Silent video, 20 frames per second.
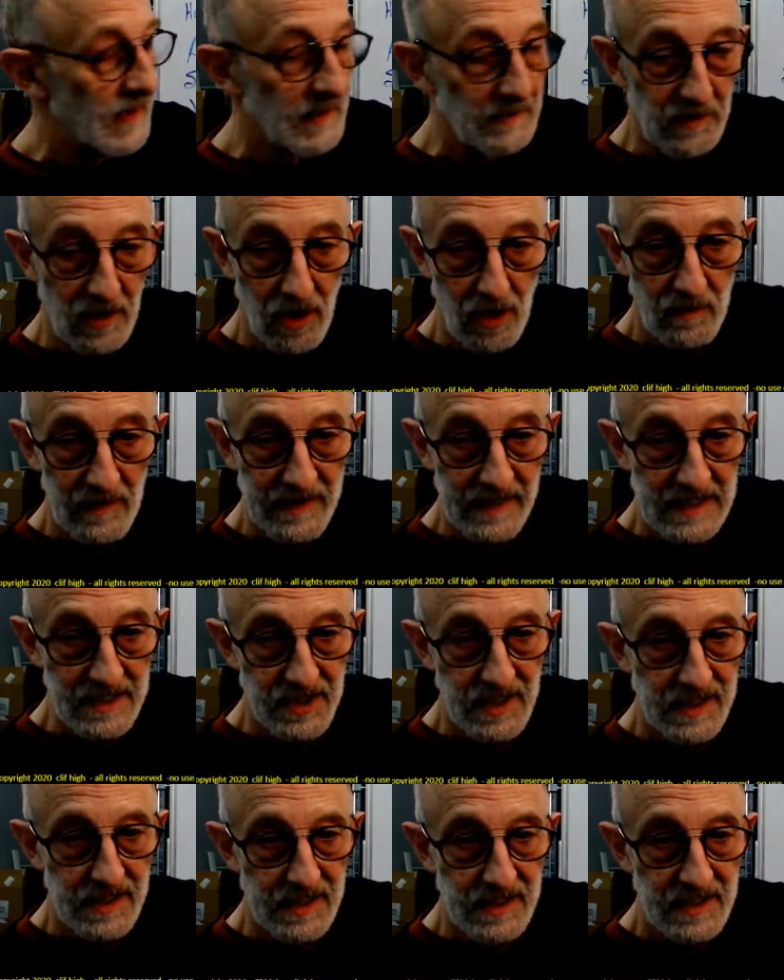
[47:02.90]
are when they say
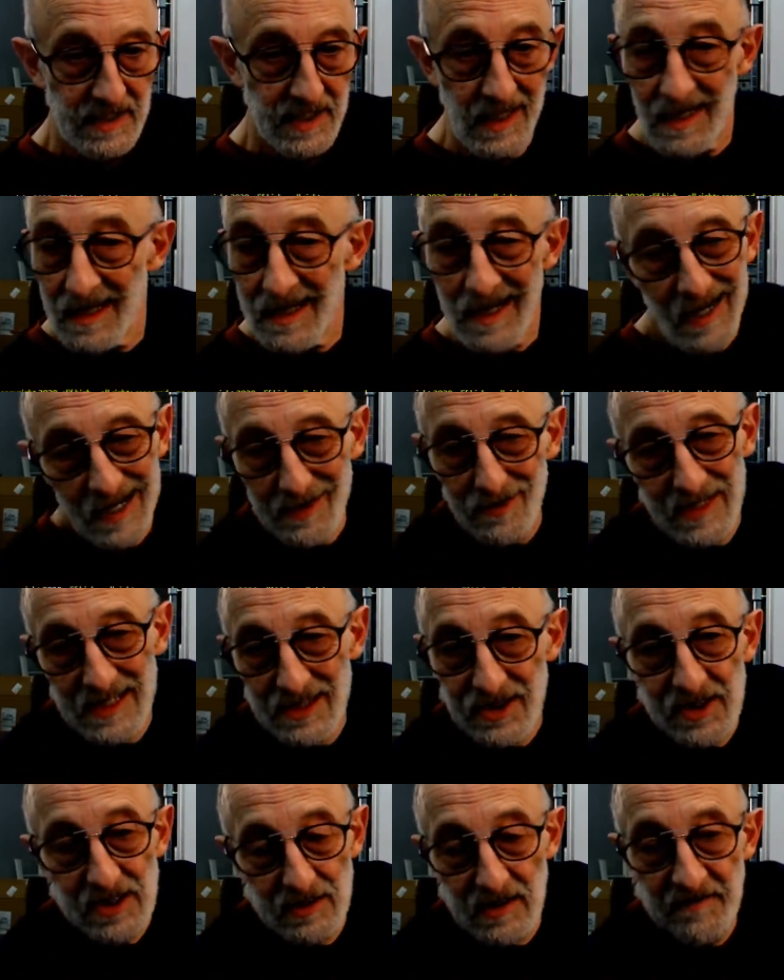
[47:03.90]
this. I don't
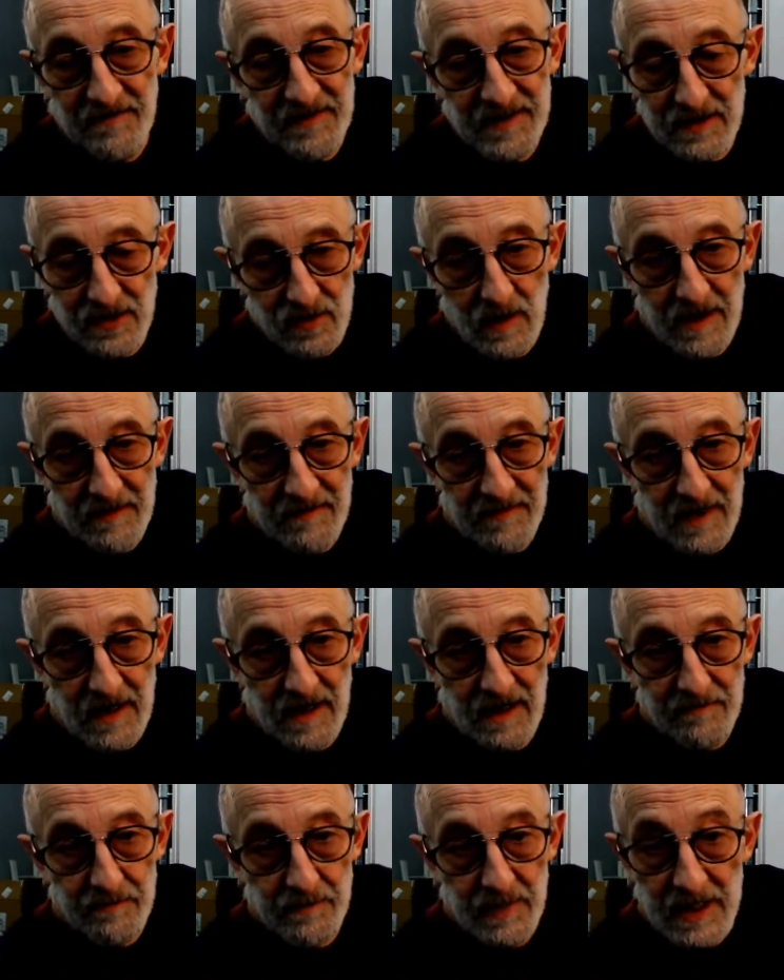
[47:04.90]
necessarily feel
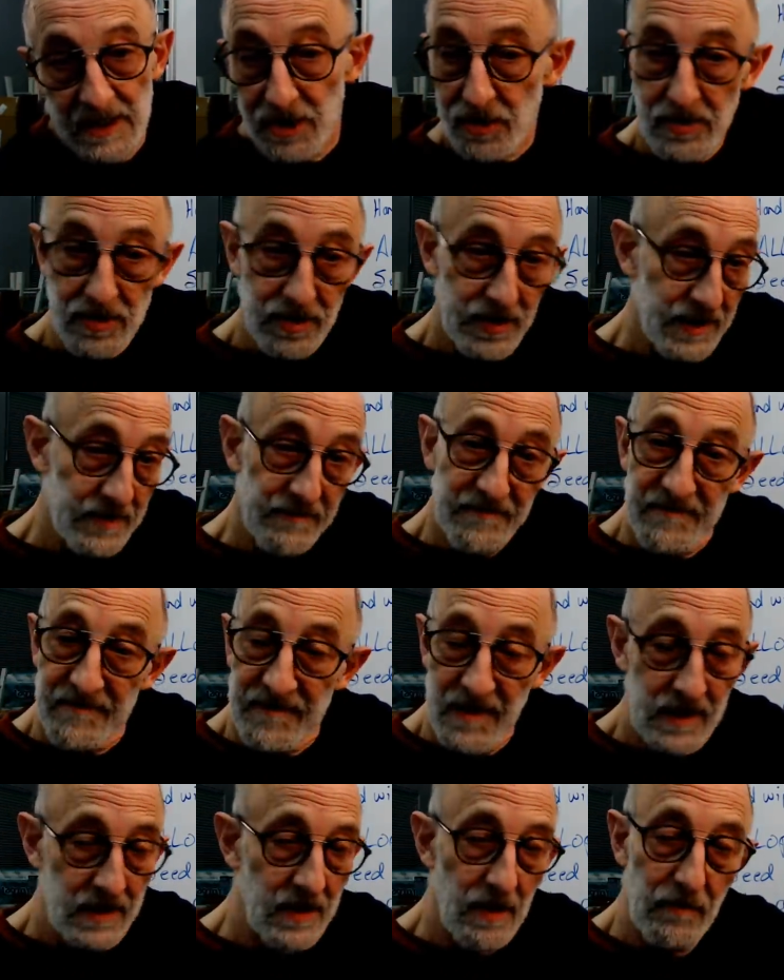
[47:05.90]
25, but I sure as
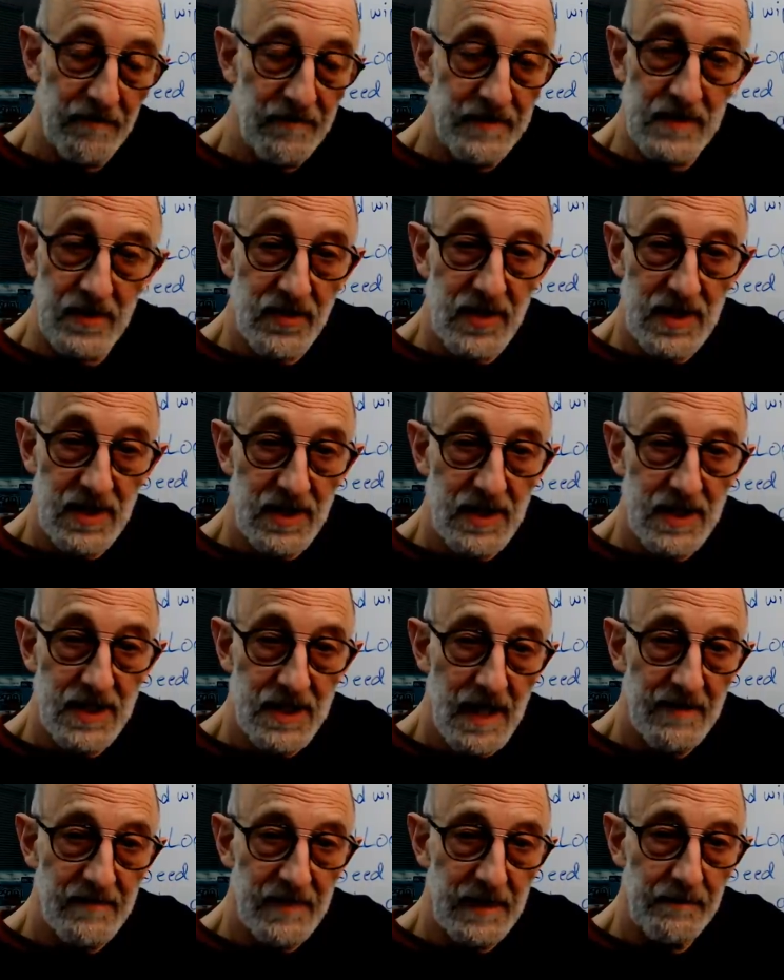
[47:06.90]
fuck don't feel
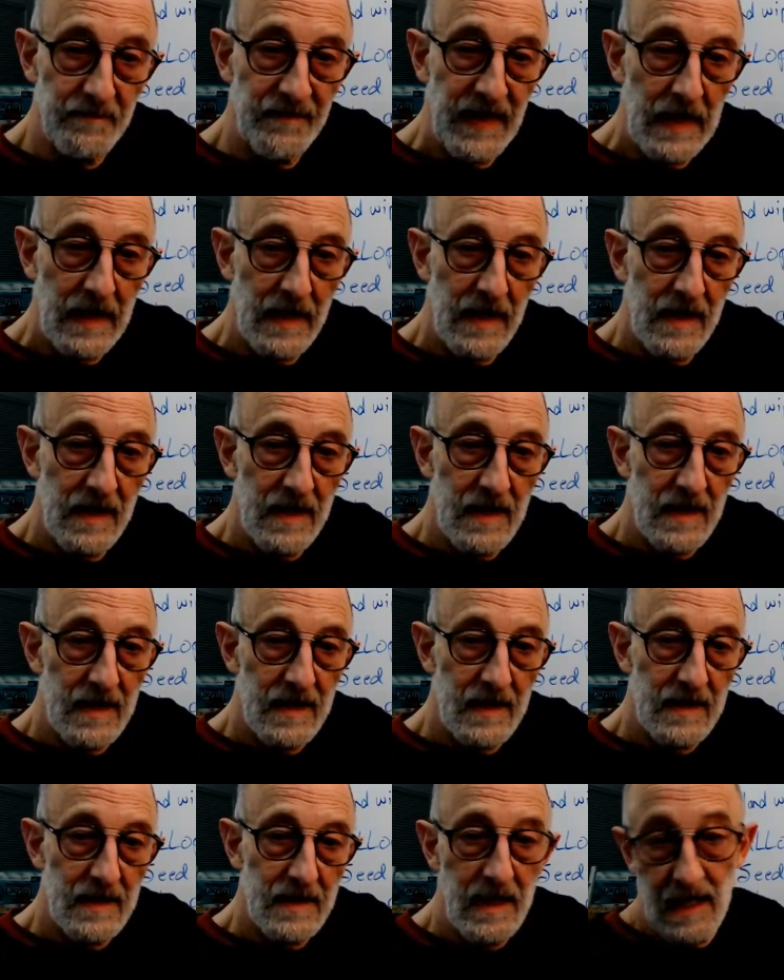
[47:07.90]
67.
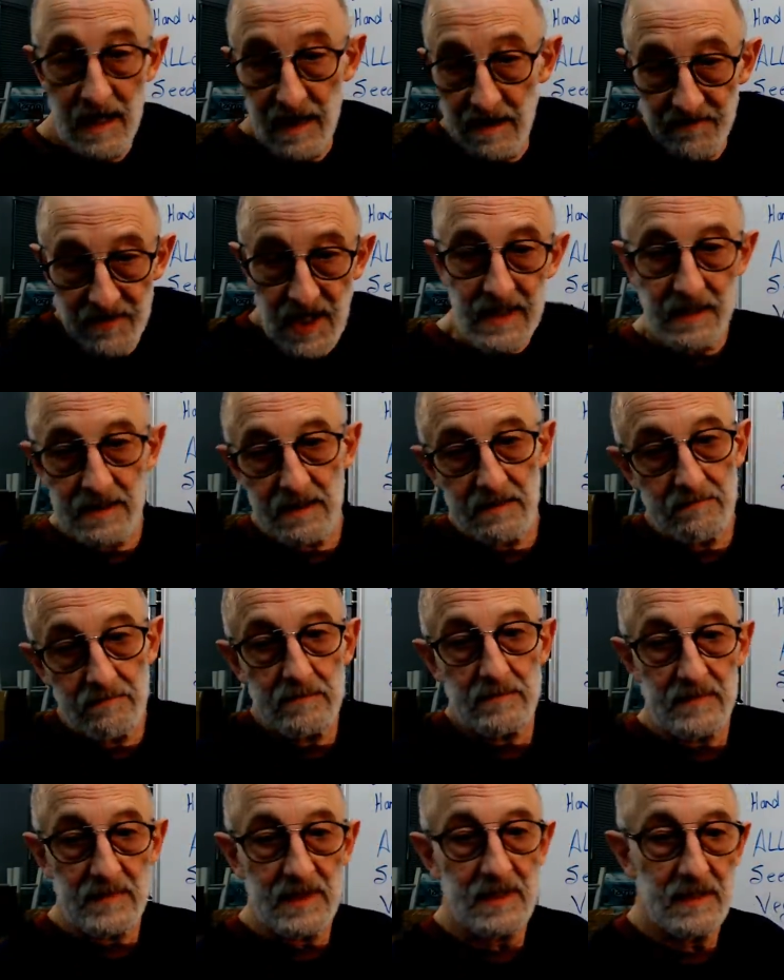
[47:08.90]
And I've taken
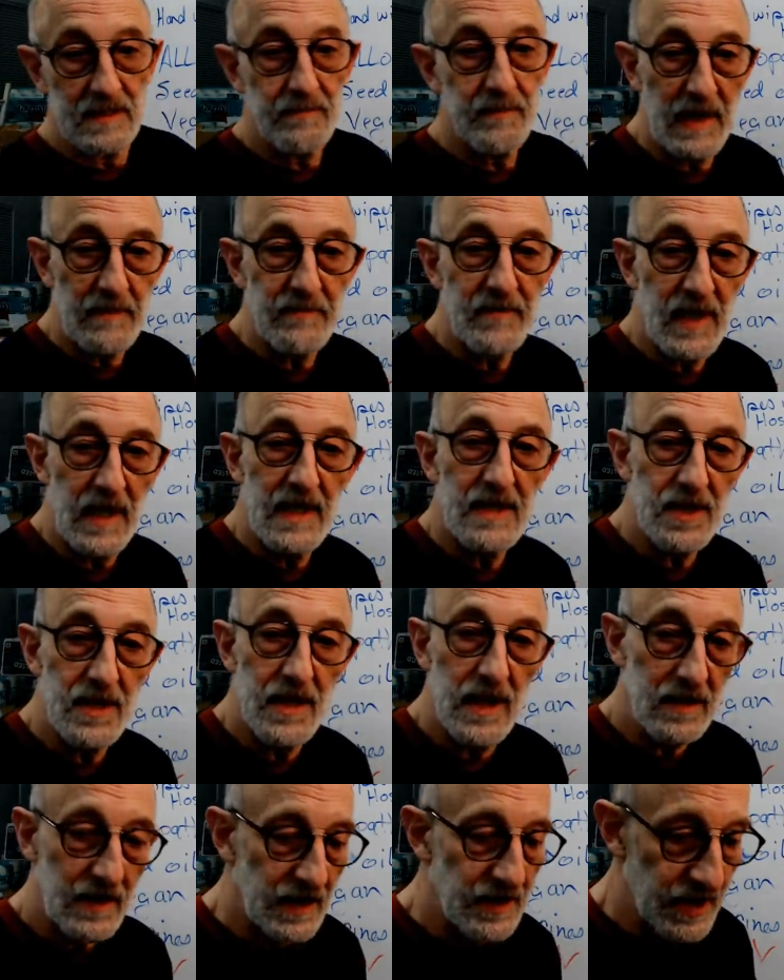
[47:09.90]
the peptides and I'll
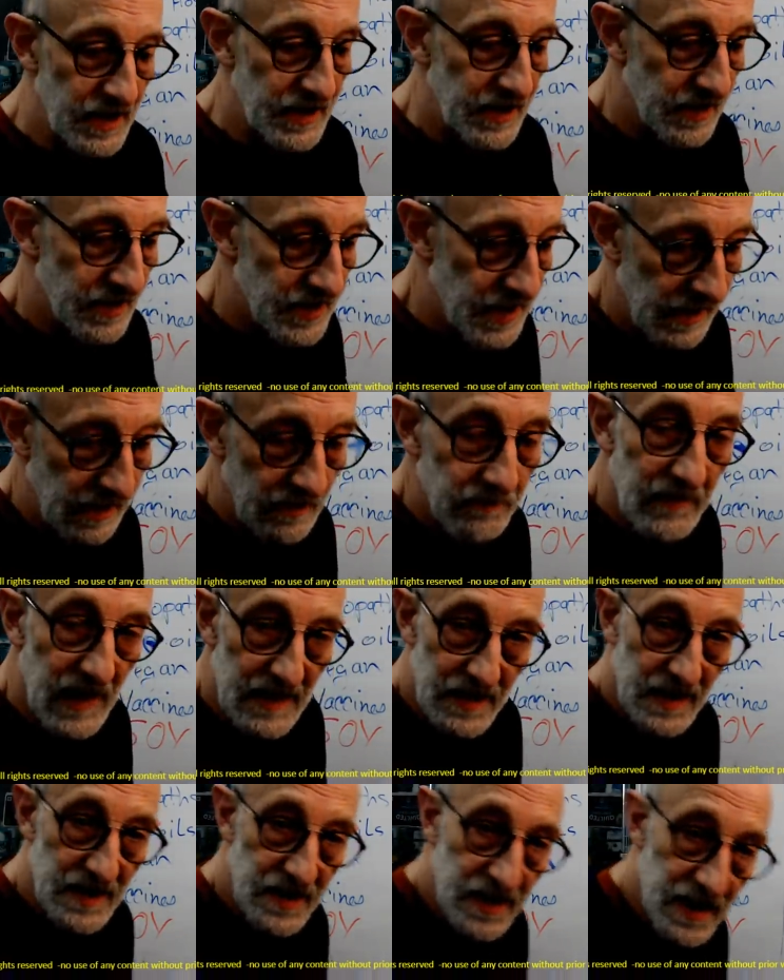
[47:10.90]
continue to take them. As I say, I'm